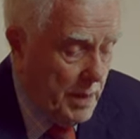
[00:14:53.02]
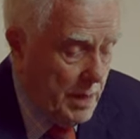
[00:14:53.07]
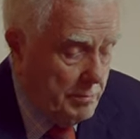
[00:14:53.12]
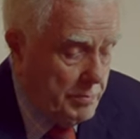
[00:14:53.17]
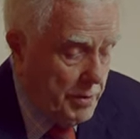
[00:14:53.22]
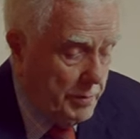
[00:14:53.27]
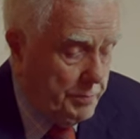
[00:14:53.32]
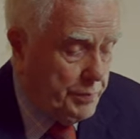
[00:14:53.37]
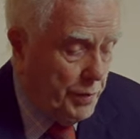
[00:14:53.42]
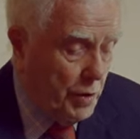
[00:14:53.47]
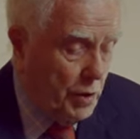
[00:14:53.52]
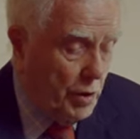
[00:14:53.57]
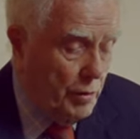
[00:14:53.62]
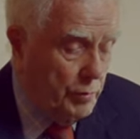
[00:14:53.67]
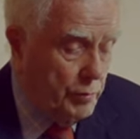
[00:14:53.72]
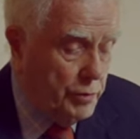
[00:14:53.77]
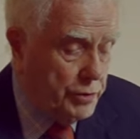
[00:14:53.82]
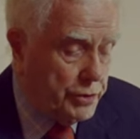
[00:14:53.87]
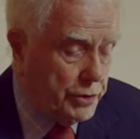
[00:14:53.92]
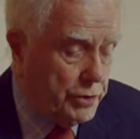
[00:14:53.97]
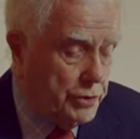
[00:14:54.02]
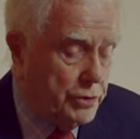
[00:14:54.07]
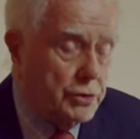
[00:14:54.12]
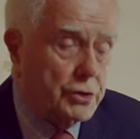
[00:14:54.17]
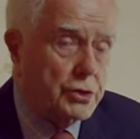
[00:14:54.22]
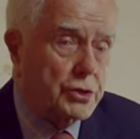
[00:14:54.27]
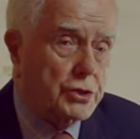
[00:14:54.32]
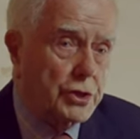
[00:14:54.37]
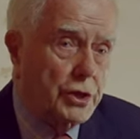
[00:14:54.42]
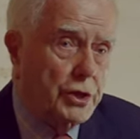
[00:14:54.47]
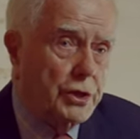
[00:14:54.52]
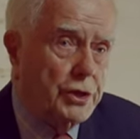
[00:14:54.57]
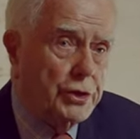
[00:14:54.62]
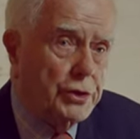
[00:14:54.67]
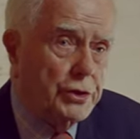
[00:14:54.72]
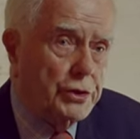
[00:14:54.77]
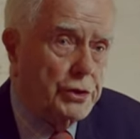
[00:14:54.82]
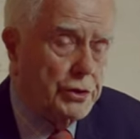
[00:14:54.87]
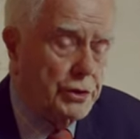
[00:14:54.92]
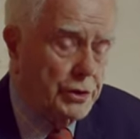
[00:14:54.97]
But Paul was
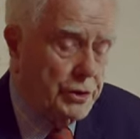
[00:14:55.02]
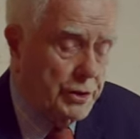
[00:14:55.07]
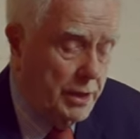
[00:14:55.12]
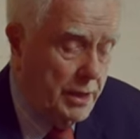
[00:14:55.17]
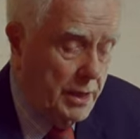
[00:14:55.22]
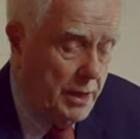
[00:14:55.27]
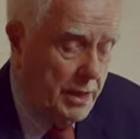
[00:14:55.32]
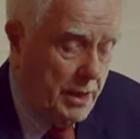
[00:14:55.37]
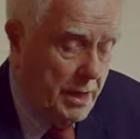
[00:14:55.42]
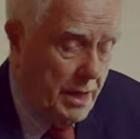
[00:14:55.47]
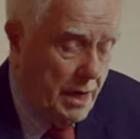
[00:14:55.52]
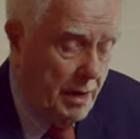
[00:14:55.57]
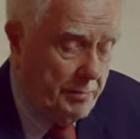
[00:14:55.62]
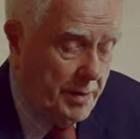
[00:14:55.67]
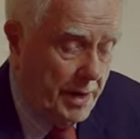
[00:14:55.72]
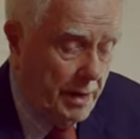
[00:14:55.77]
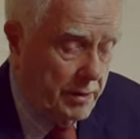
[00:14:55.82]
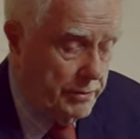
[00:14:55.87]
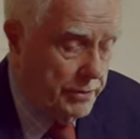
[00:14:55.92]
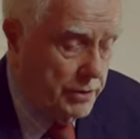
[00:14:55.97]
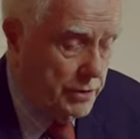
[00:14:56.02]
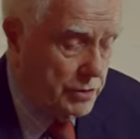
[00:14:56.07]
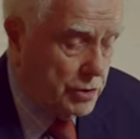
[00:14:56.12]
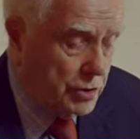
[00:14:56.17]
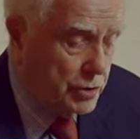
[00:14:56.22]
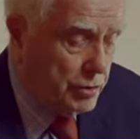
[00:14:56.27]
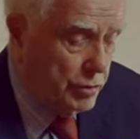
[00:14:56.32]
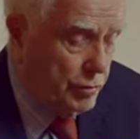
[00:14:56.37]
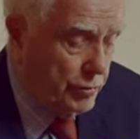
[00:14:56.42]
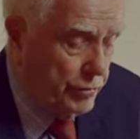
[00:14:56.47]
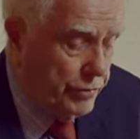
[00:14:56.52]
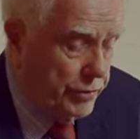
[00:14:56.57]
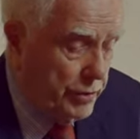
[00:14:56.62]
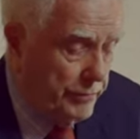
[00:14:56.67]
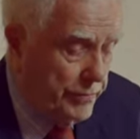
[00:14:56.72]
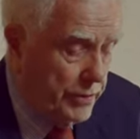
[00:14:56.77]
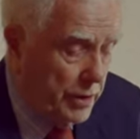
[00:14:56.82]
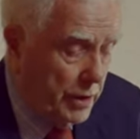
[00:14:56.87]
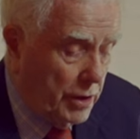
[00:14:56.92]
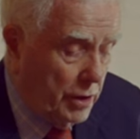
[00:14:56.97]
concerned about the truth
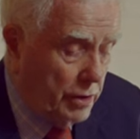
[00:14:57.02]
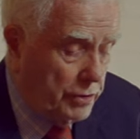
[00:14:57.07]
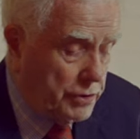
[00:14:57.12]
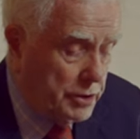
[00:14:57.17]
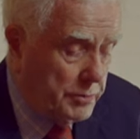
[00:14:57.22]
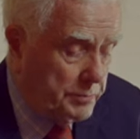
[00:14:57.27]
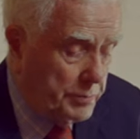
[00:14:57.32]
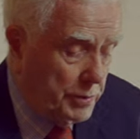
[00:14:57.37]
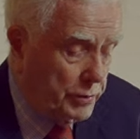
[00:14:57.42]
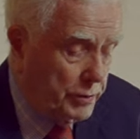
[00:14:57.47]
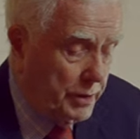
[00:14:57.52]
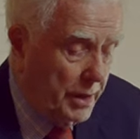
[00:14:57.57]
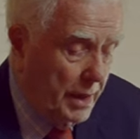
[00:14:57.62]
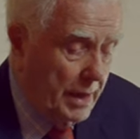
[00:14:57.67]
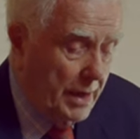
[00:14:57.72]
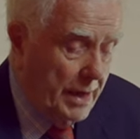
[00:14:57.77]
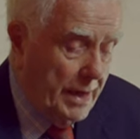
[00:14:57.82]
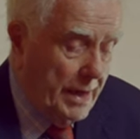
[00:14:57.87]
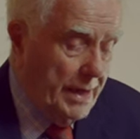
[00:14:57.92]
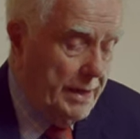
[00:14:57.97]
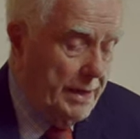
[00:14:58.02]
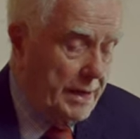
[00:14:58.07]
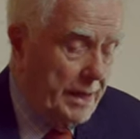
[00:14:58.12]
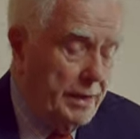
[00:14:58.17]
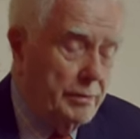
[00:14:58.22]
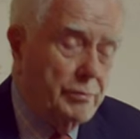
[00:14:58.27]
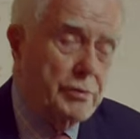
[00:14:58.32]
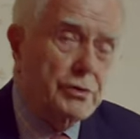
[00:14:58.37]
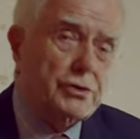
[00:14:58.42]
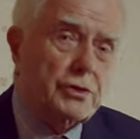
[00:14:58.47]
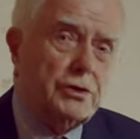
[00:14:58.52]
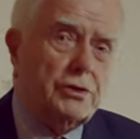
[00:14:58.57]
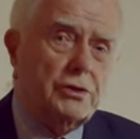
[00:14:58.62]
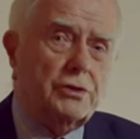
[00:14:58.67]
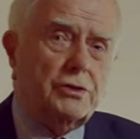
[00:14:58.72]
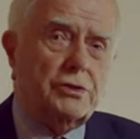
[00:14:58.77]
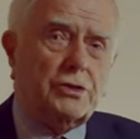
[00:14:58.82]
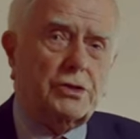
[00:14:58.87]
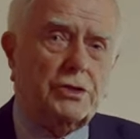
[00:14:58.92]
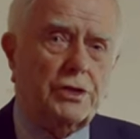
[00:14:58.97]
of the gospel, and he was
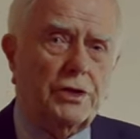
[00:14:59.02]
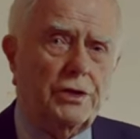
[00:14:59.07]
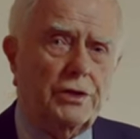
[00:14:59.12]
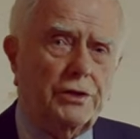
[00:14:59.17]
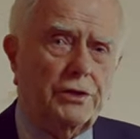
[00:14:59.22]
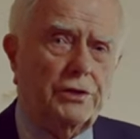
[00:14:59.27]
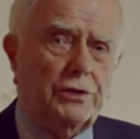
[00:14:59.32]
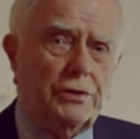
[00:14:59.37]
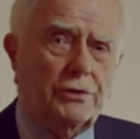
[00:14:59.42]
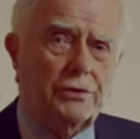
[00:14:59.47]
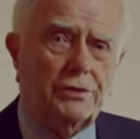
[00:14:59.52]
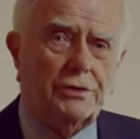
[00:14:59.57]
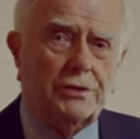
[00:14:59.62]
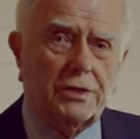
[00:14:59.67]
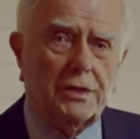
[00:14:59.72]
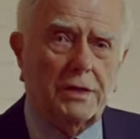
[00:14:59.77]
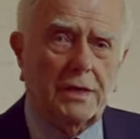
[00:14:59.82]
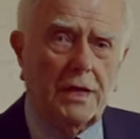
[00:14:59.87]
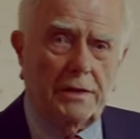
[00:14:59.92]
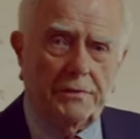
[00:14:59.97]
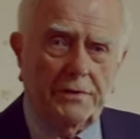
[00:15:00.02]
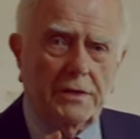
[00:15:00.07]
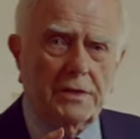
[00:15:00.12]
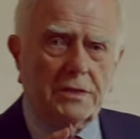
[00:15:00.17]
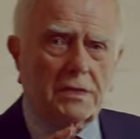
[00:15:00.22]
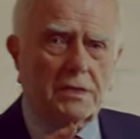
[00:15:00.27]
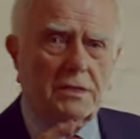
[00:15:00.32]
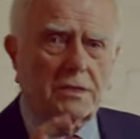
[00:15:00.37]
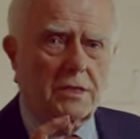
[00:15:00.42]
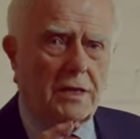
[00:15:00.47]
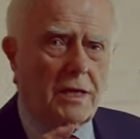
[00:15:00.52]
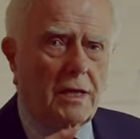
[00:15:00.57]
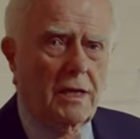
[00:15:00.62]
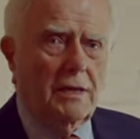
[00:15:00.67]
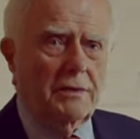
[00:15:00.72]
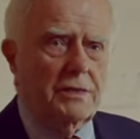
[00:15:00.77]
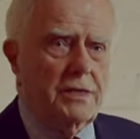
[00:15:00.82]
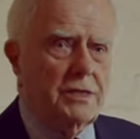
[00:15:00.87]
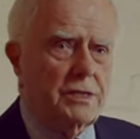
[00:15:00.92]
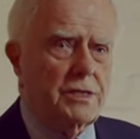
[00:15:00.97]
concerned, and this is
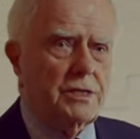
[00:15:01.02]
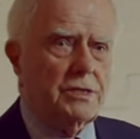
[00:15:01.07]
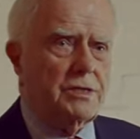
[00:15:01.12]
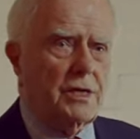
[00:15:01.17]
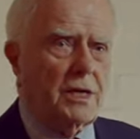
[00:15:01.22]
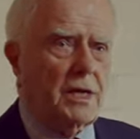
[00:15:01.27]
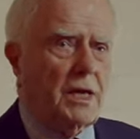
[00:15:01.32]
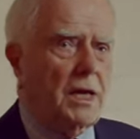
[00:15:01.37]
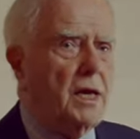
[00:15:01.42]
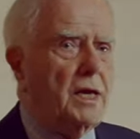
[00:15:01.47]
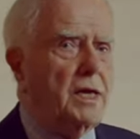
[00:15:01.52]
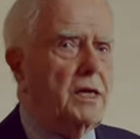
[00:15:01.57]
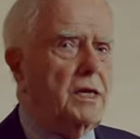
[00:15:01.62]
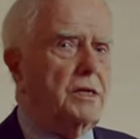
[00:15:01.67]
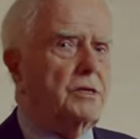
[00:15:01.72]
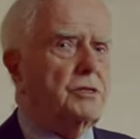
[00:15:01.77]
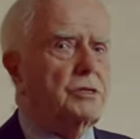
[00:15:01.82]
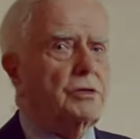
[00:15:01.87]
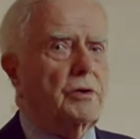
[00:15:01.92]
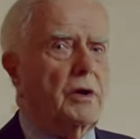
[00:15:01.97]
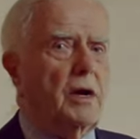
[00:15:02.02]
the key to